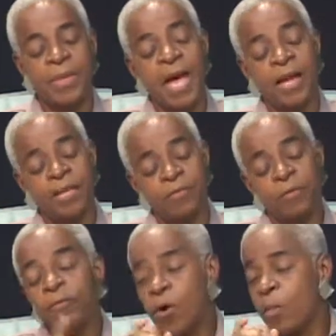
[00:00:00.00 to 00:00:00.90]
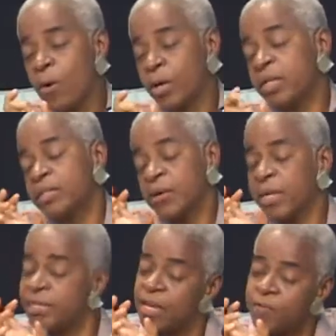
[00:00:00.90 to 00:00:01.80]
I'll give you 4 bottles. Now I
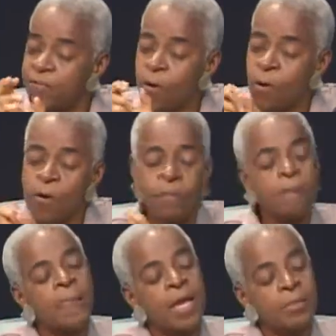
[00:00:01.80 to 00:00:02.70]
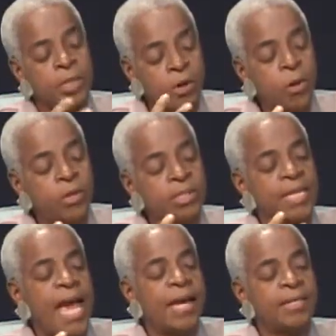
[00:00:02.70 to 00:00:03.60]
say 4 because in
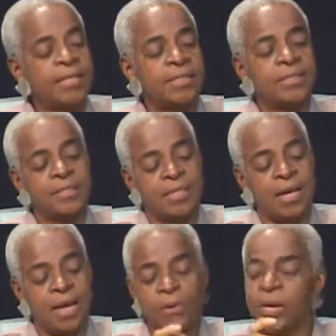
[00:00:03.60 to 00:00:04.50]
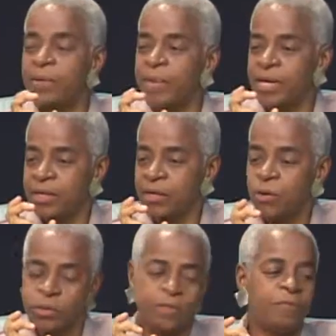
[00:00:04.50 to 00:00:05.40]
adults I recommend the
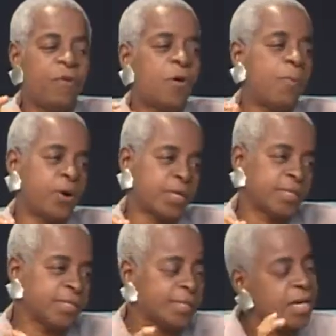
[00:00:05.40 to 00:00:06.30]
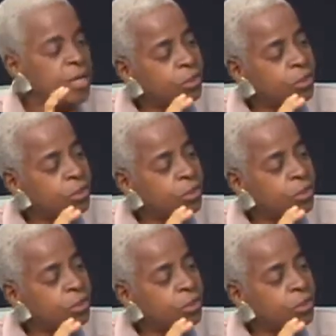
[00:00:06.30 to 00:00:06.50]
course of 4 bottles.